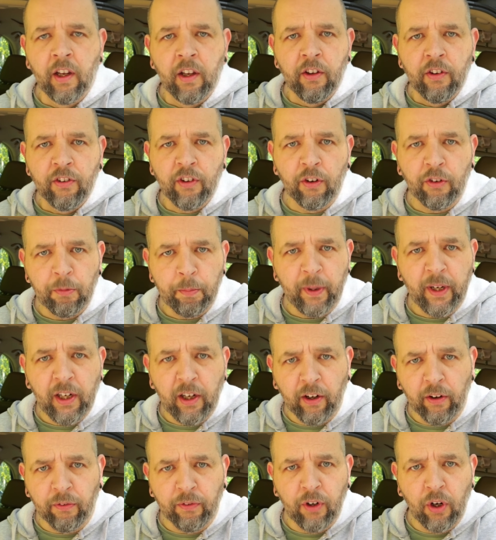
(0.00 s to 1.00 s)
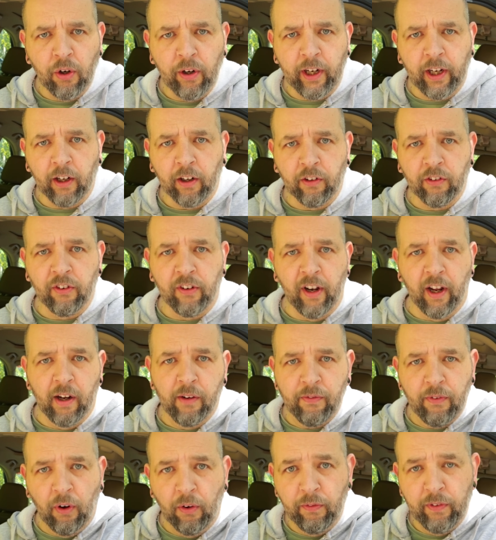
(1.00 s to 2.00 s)
So speaking of cooking
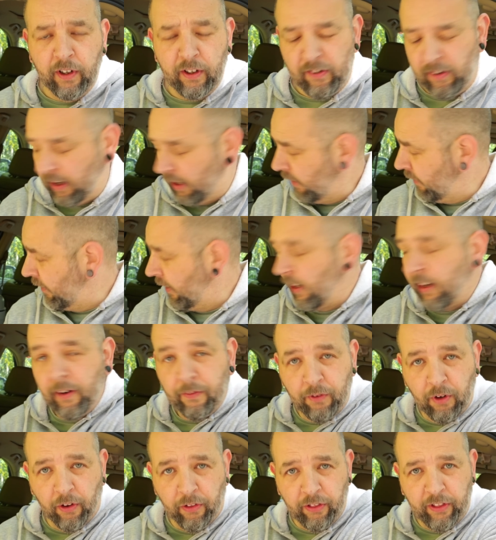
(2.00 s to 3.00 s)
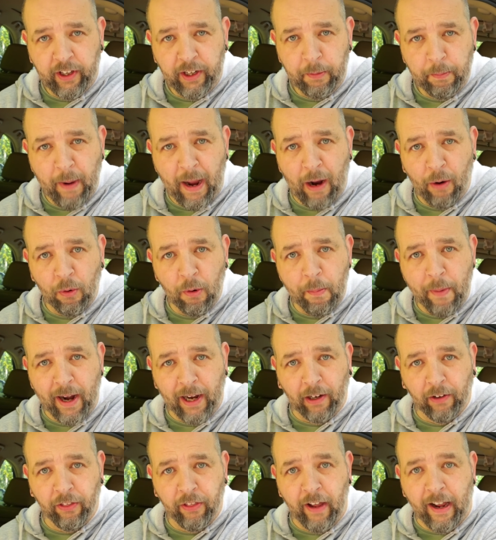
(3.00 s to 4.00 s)
stuff, obviously I said I've got the power
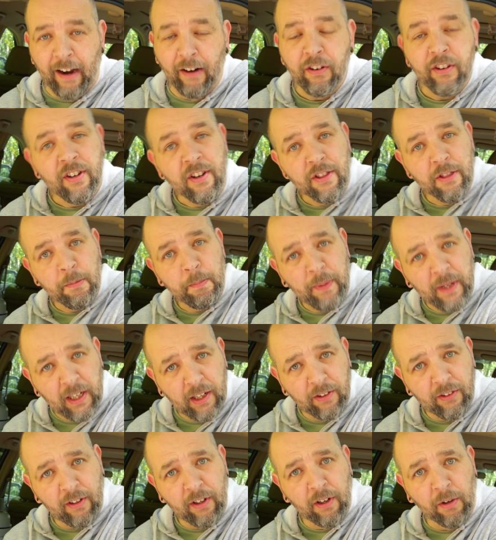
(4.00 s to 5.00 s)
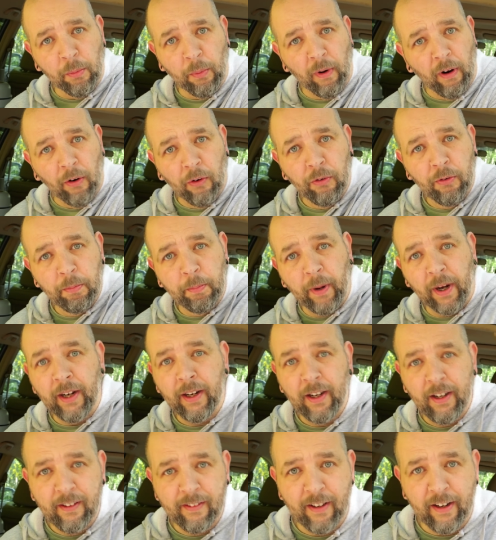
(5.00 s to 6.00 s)
bank there. It's not the biggest in the world, but
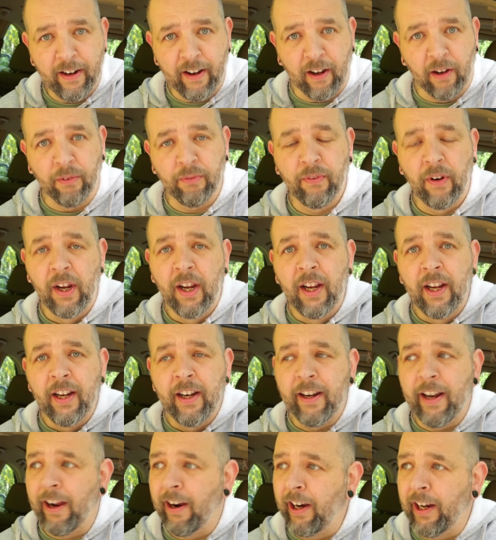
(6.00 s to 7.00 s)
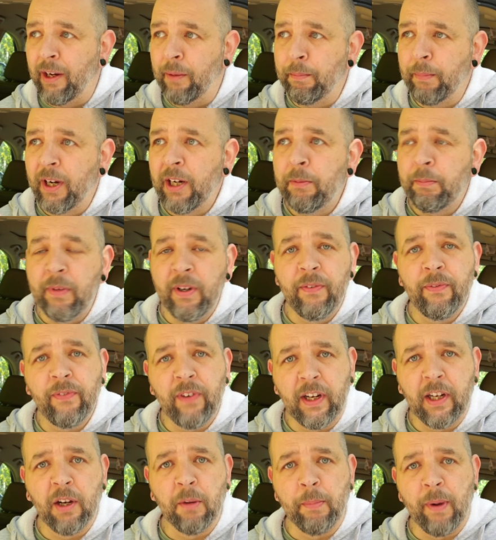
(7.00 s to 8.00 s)
it is enough. Now it made me
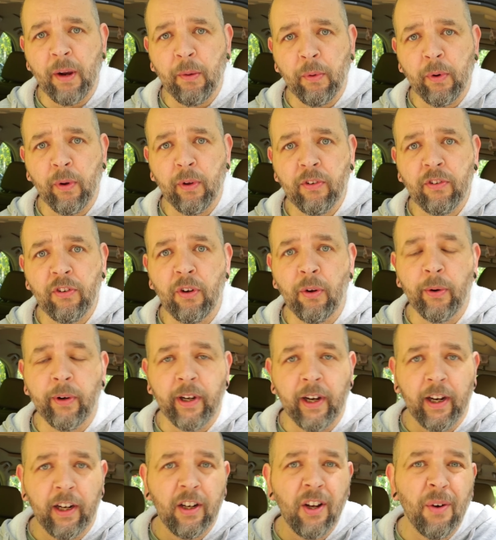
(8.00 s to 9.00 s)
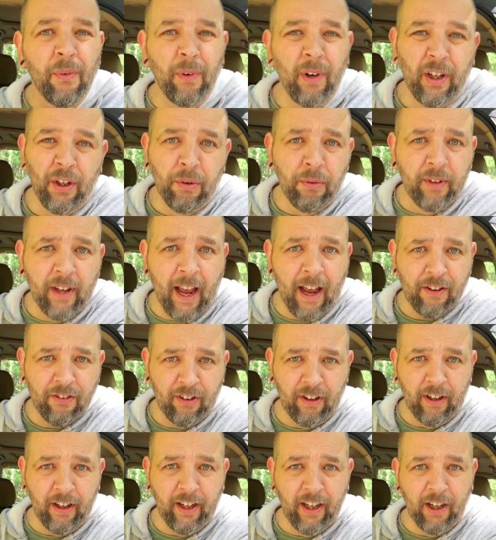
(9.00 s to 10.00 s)
think about what I was doing. Now you can't really use gas
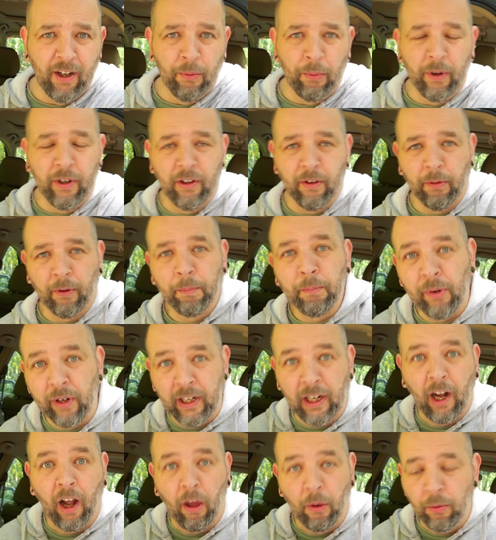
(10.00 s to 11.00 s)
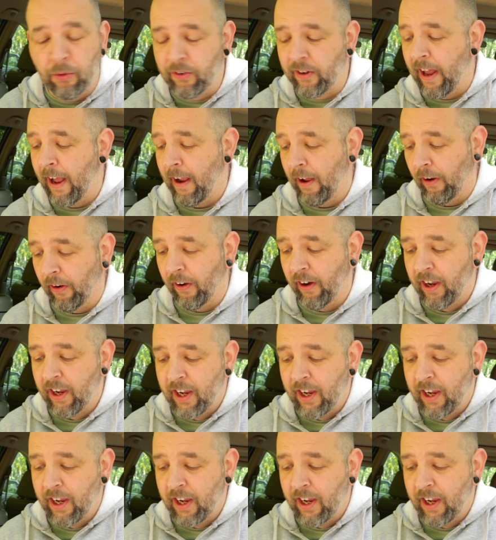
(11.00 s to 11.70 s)
in here when you're pretty closed down,